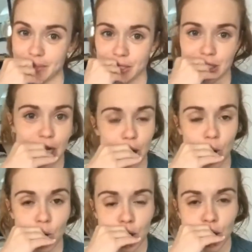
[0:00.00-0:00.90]

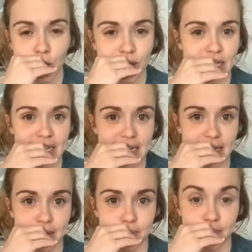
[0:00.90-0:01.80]
So we're
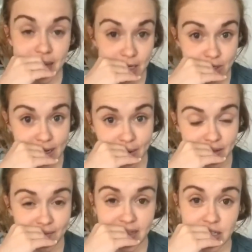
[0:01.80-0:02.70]
taking meetings right now with
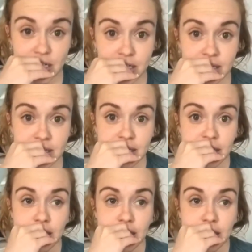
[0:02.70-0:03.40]
investors.